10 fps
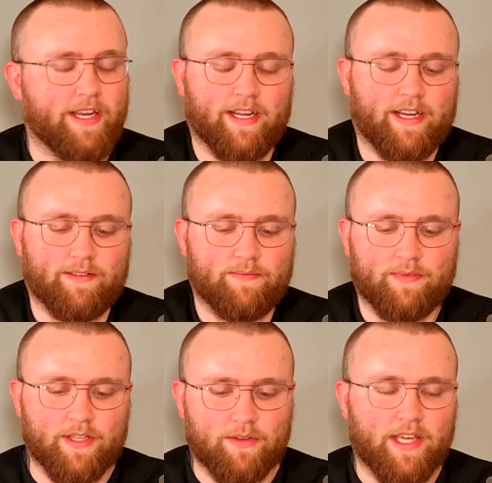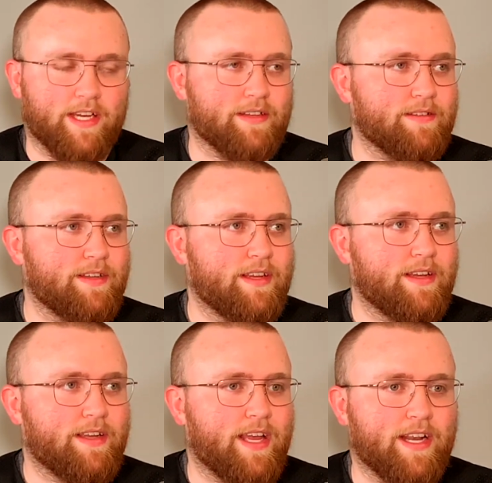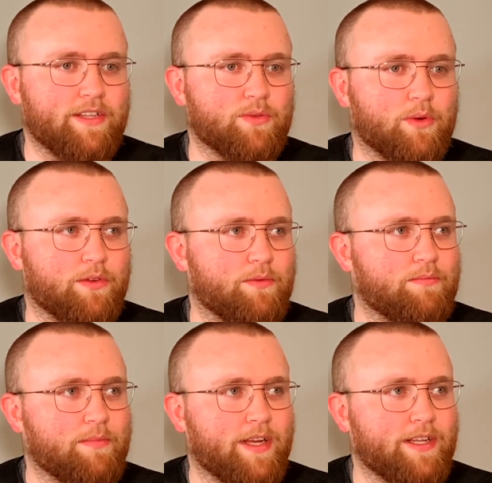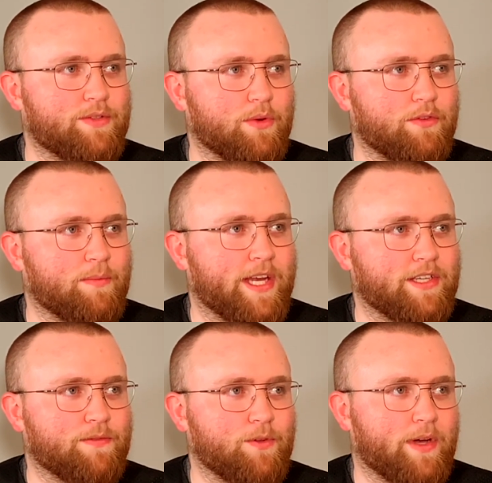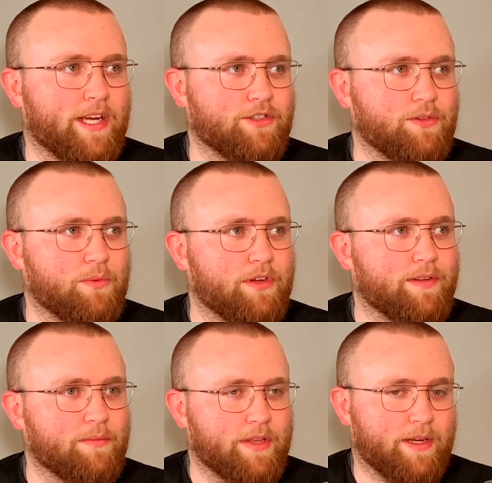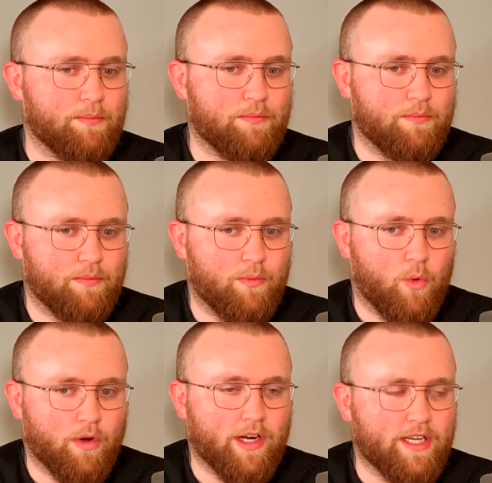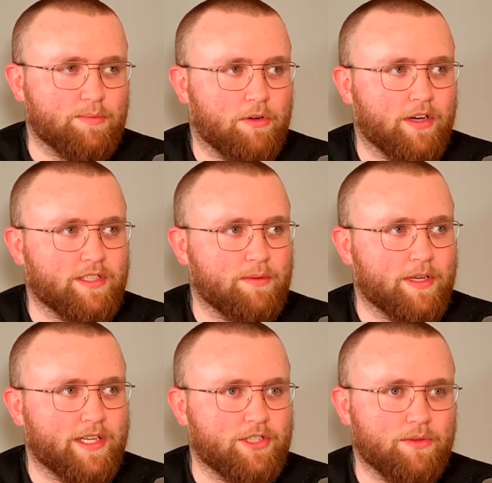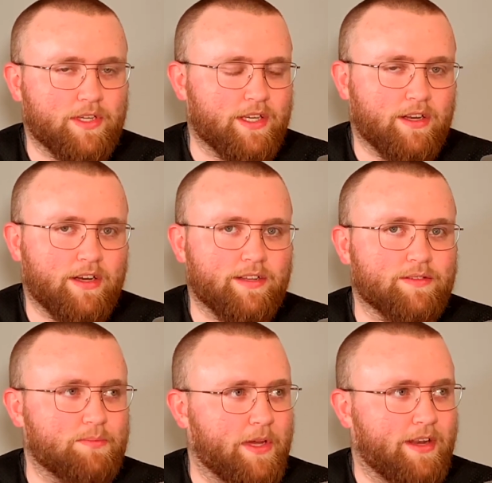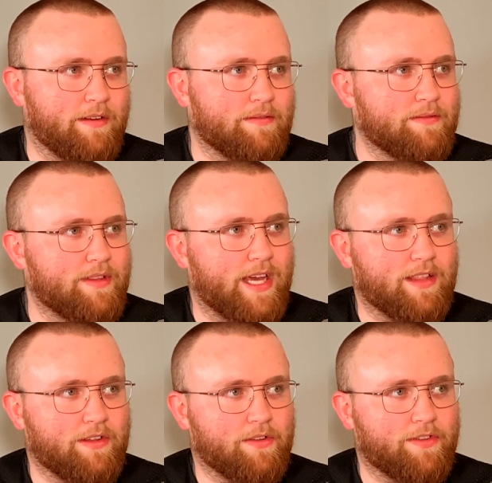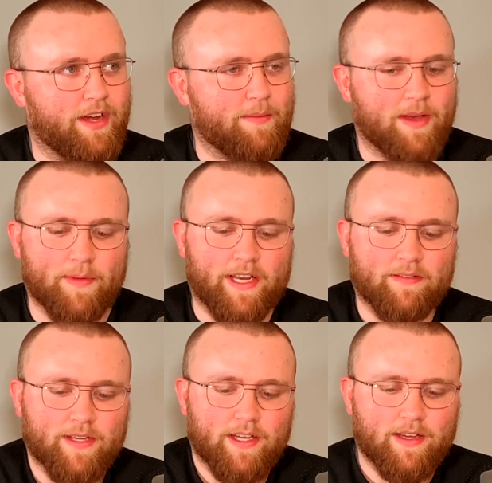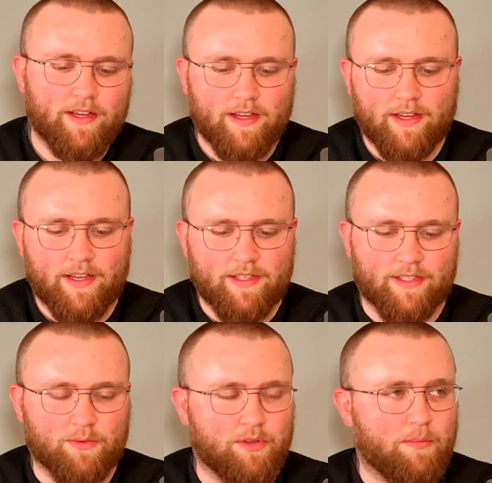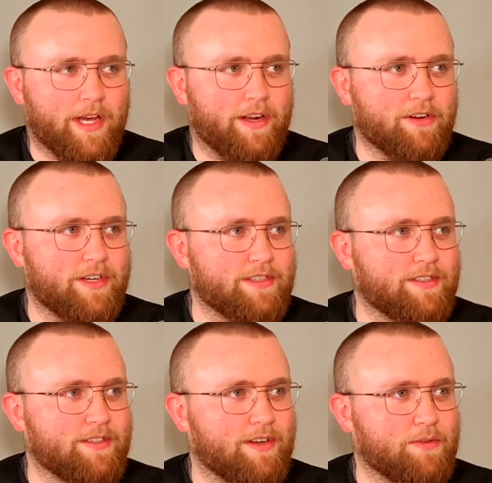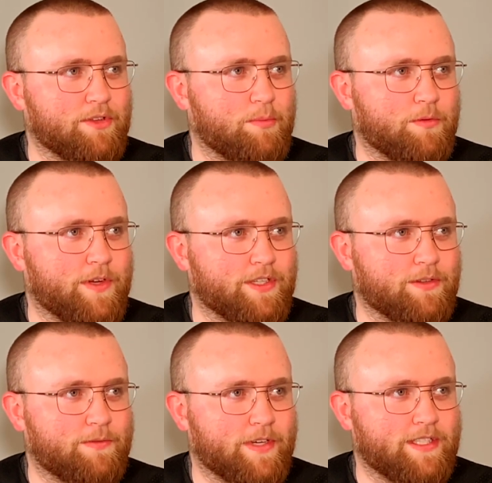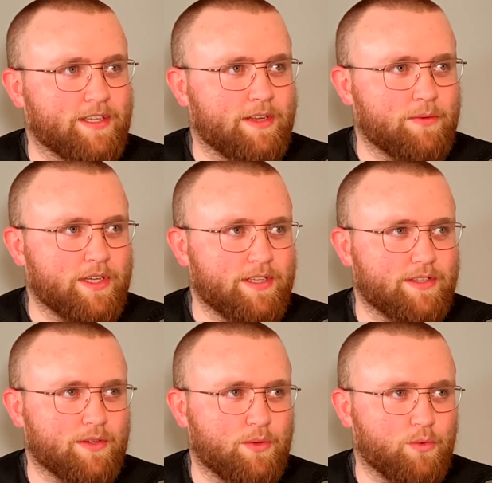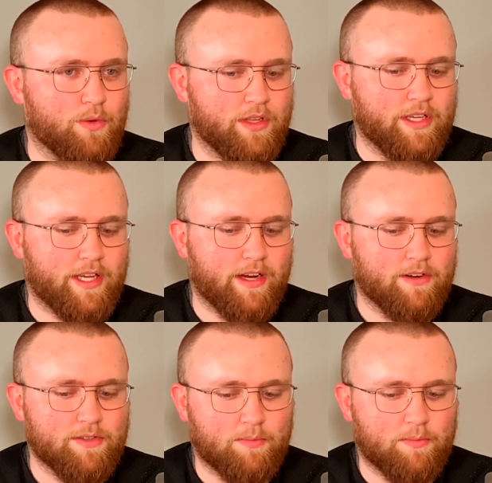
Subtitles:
Like, you can't, any sort of match, if you actually want like an organized boxing match, you cannot spend that little time. I mean, it doesn't really matter because it's not really professional fights anyways, so who really cares?